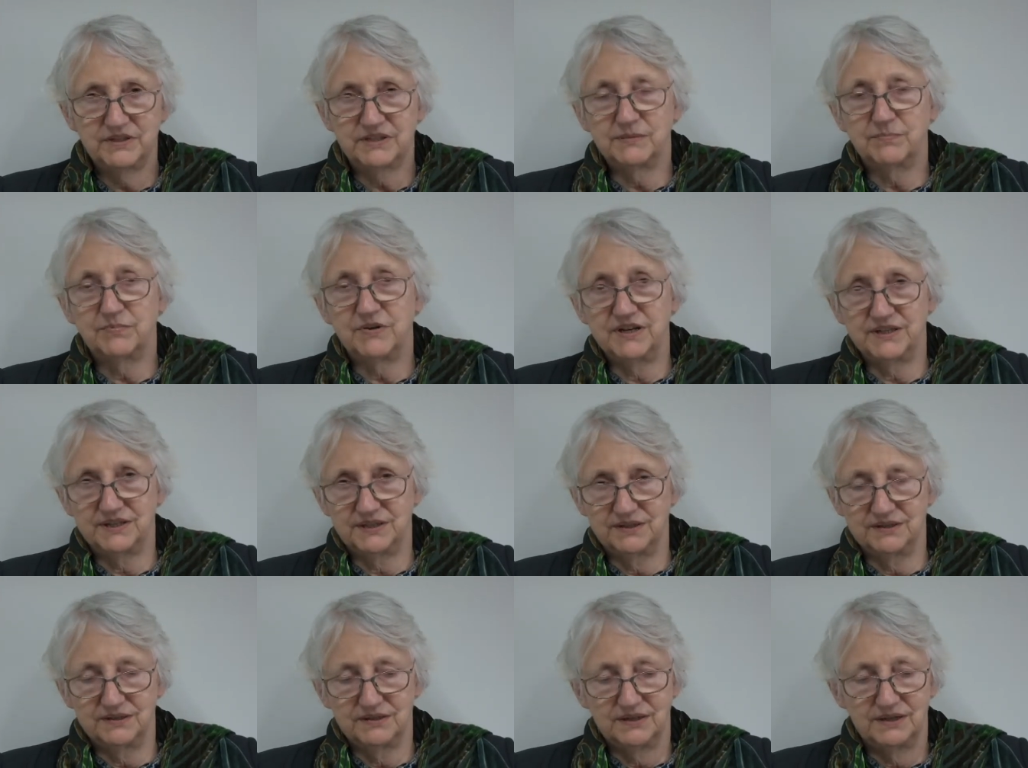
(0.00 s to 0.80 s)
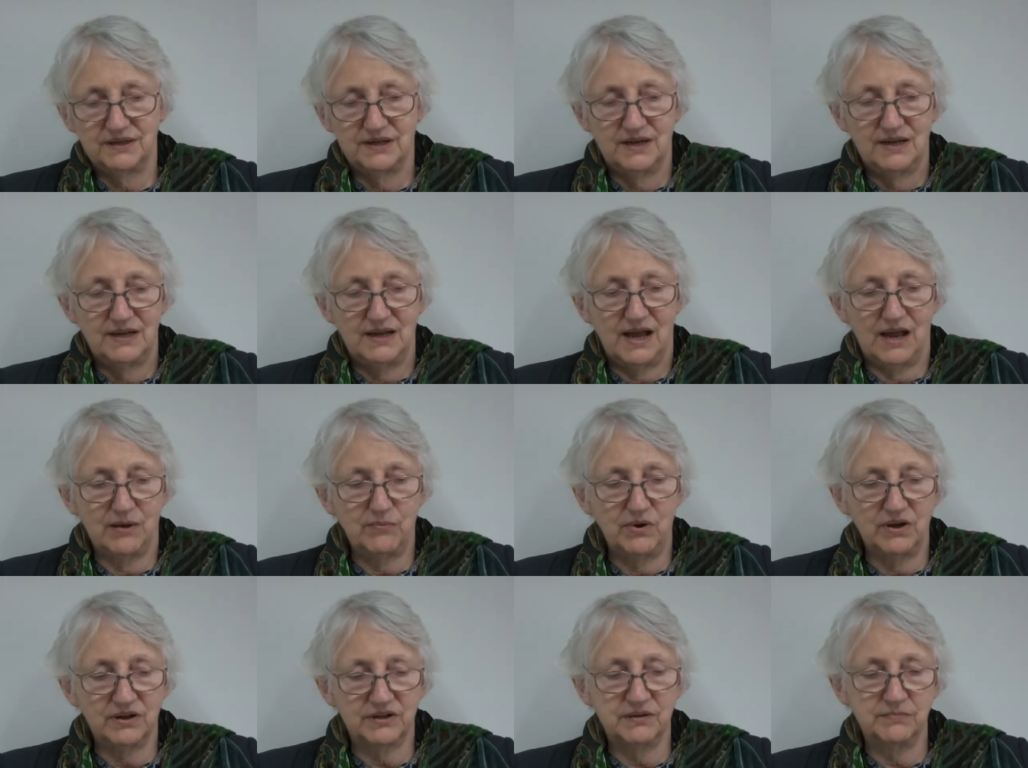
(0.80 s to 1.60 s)
Mr. President, I
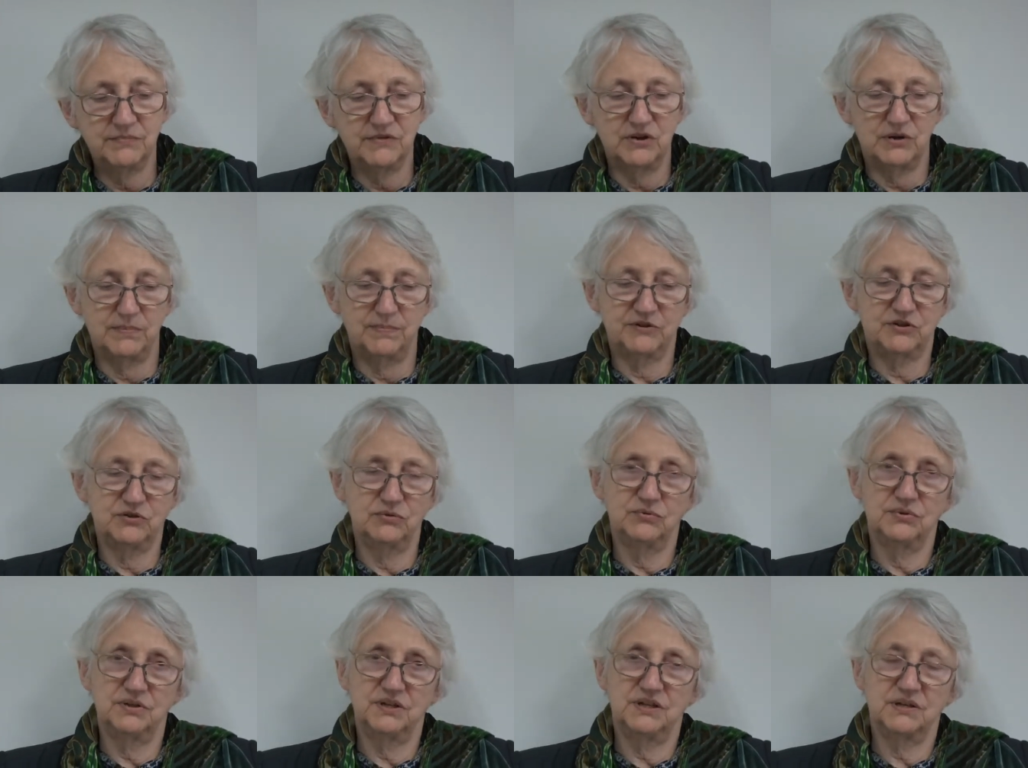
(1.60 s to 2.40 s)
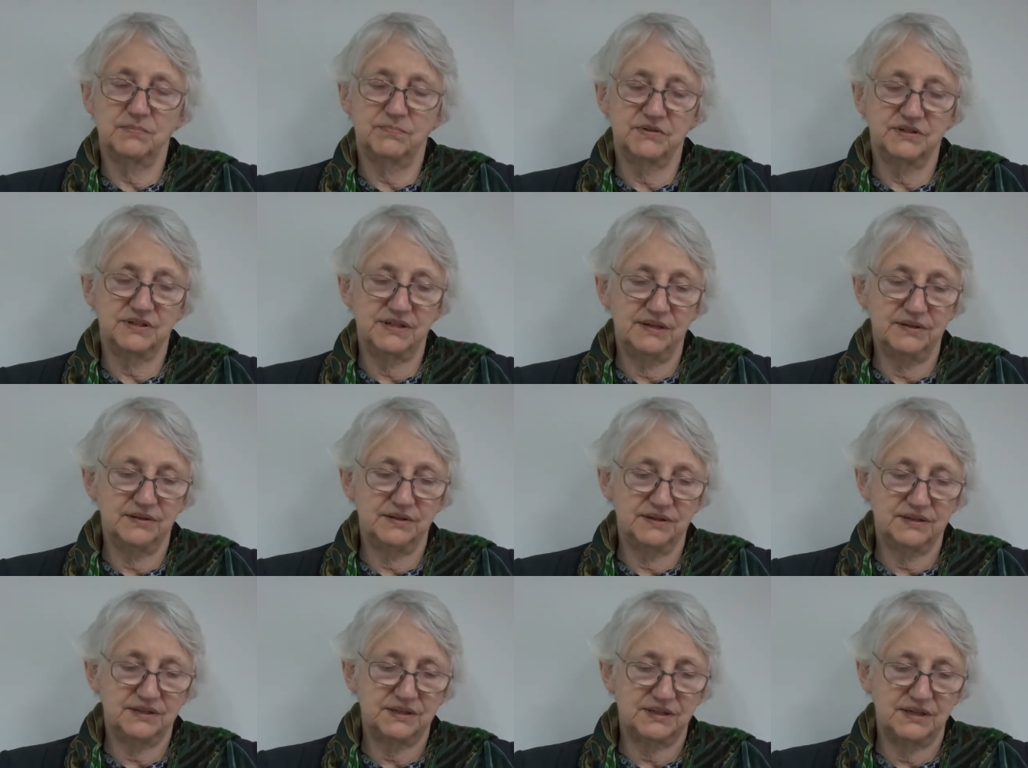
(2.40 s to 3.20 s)
welcome the opportunity to present
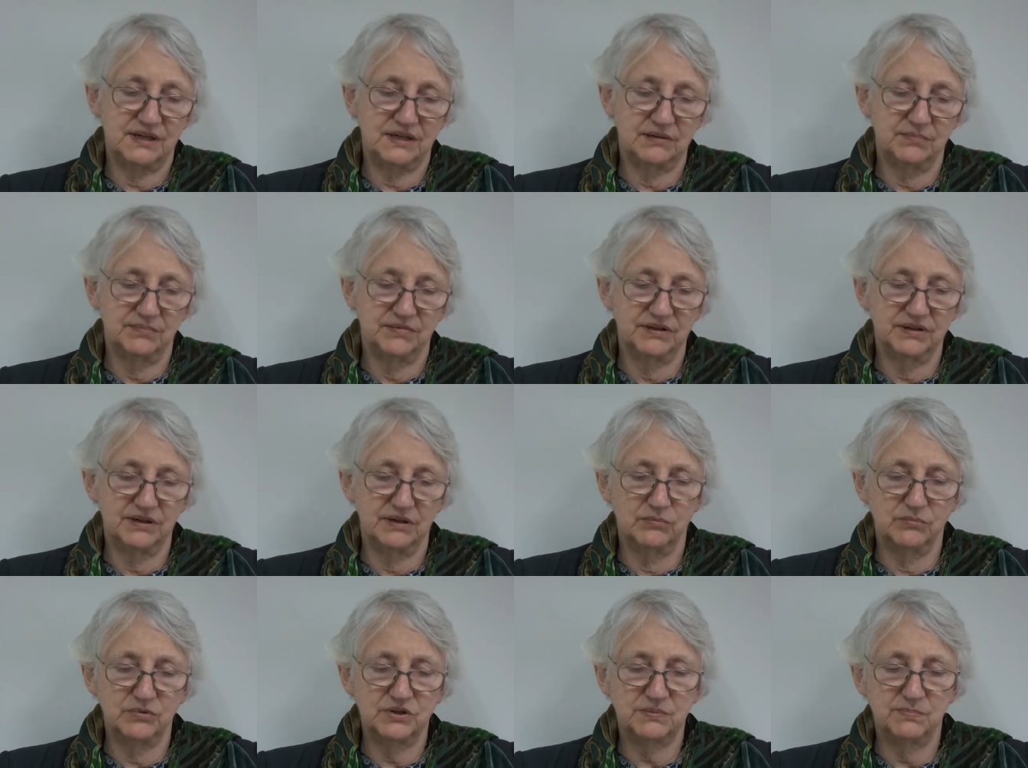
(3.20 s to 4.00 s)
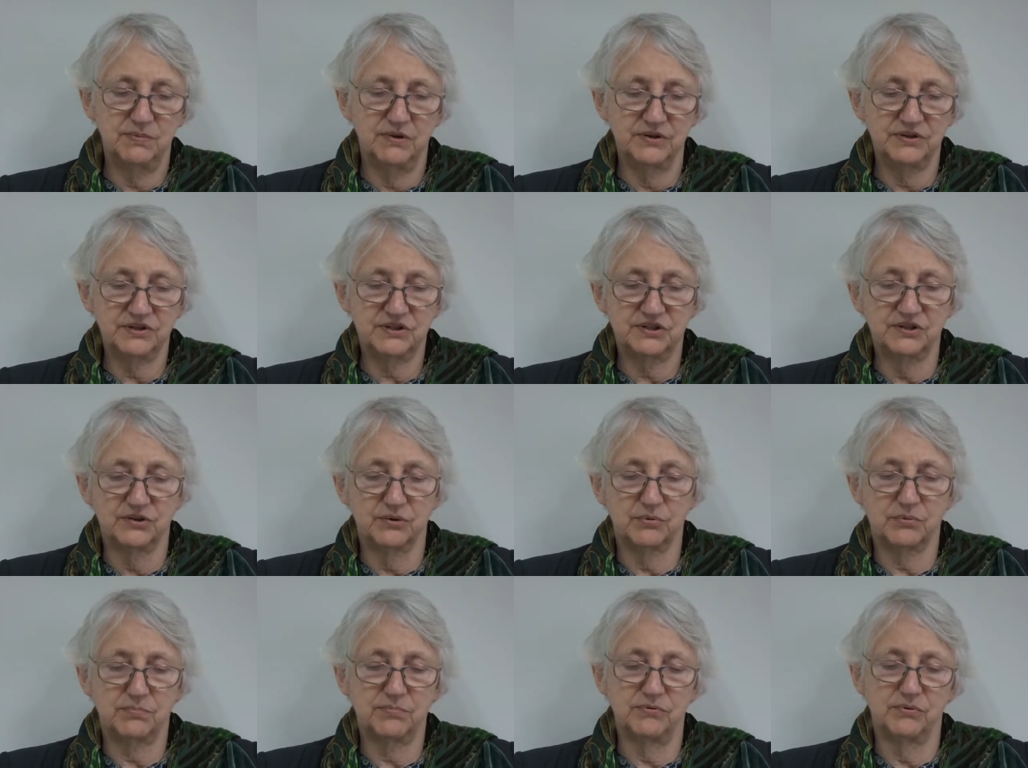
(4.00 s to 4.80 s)
this statement in response to
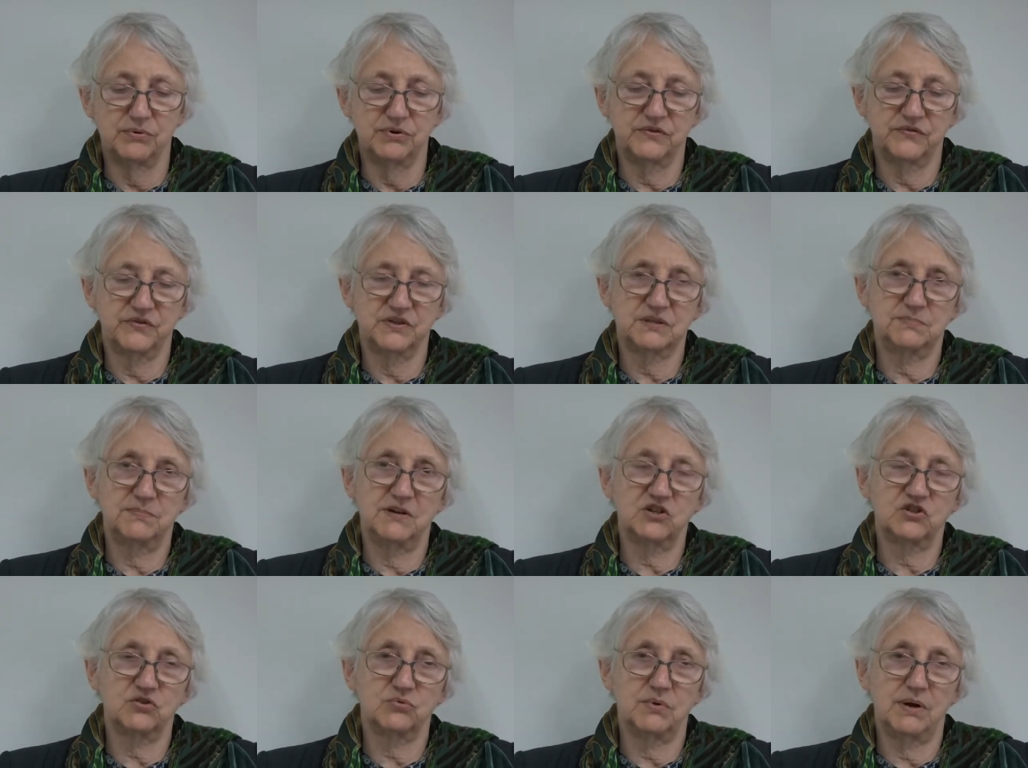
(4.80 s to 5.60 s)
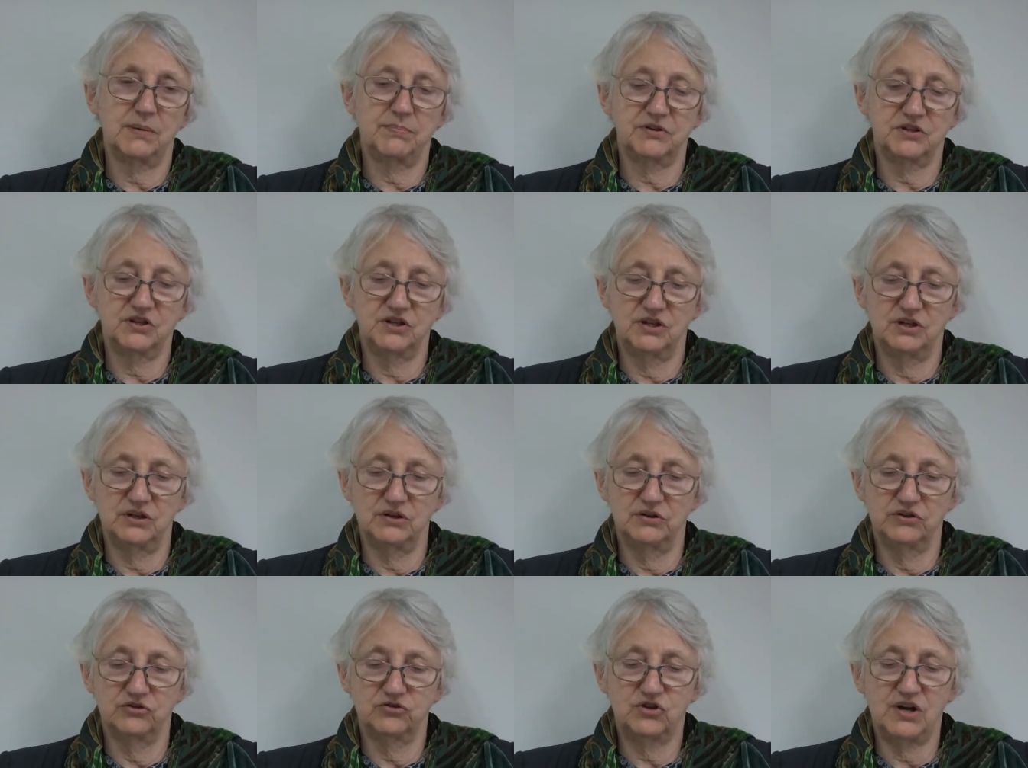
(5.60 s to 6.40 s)
the report of the Special
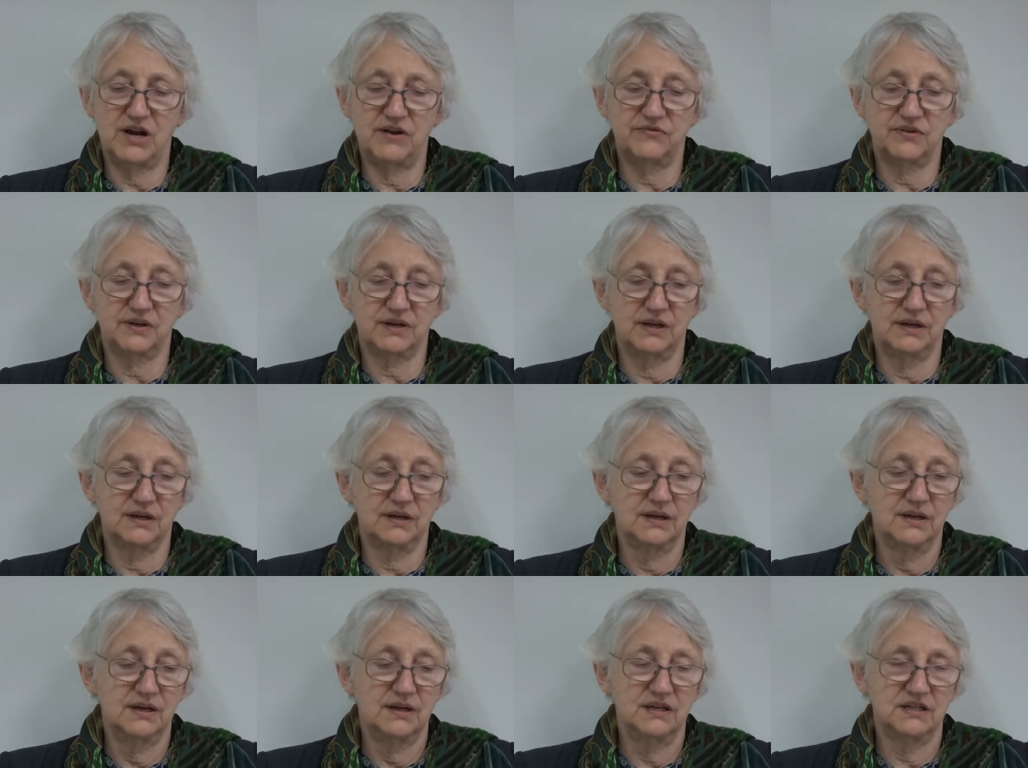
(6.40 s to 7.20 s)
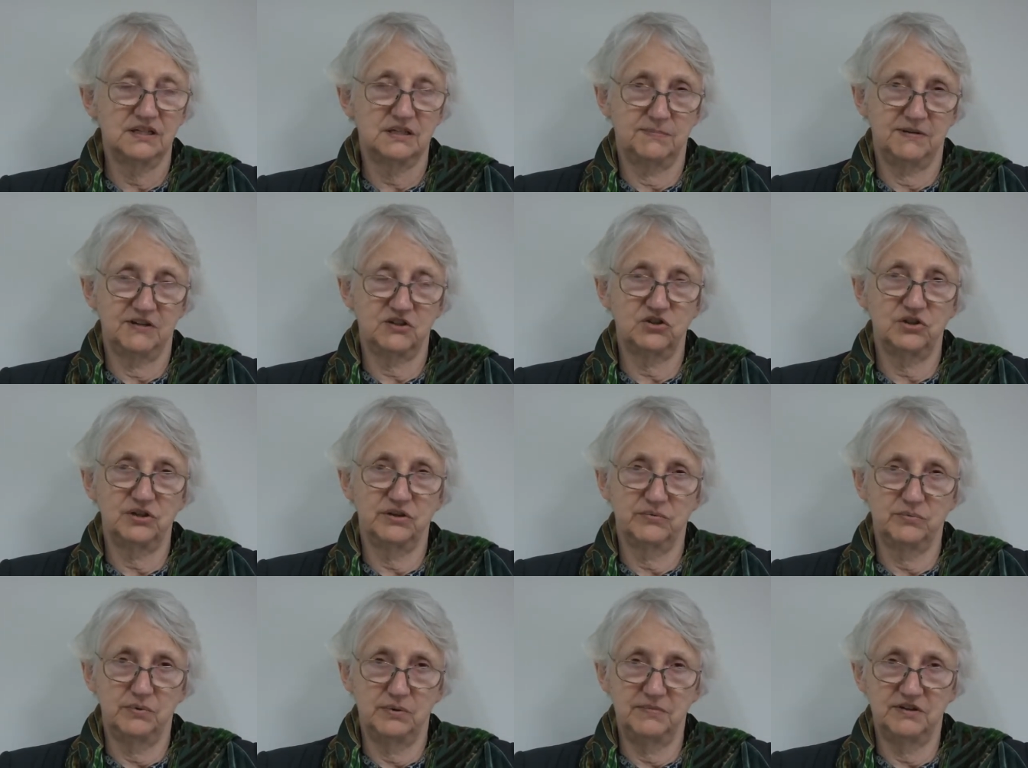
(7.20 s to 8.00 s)
Rapporteur on trafficking,
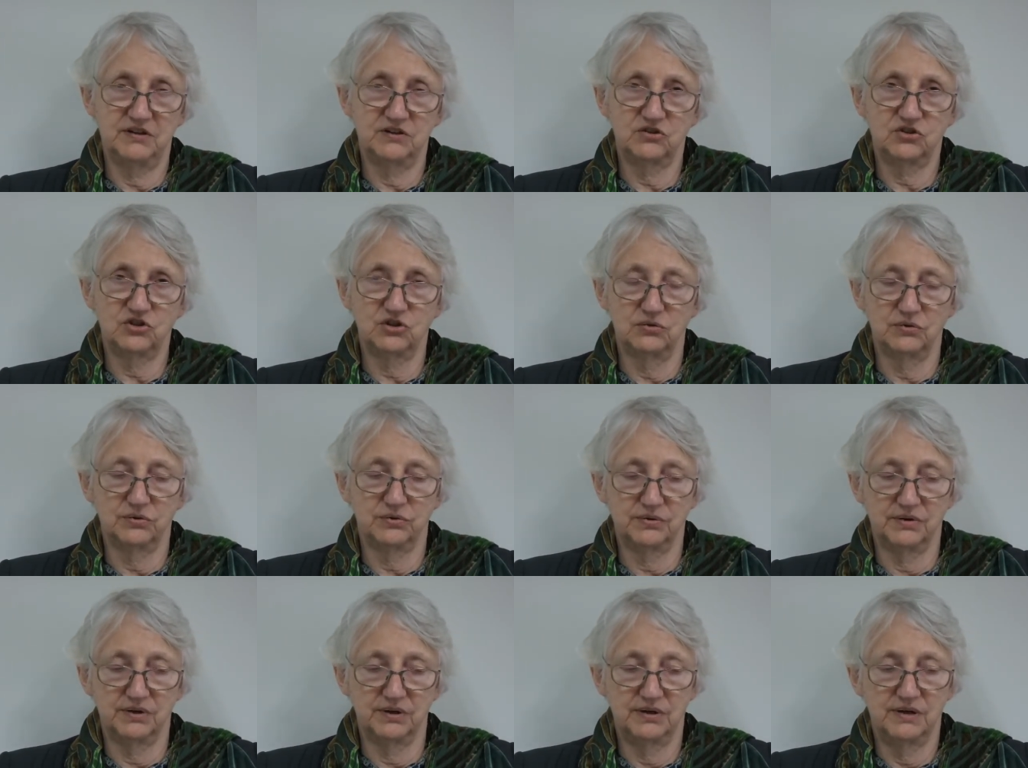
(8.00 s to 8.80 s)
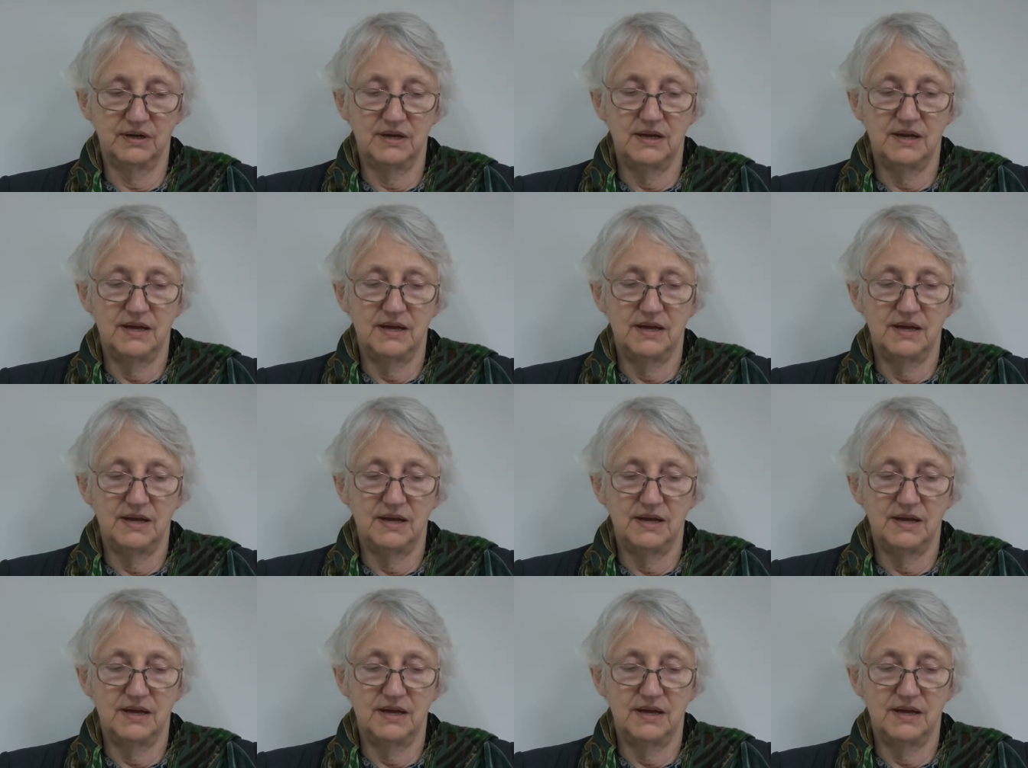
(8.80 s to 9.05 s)
especially of women and children.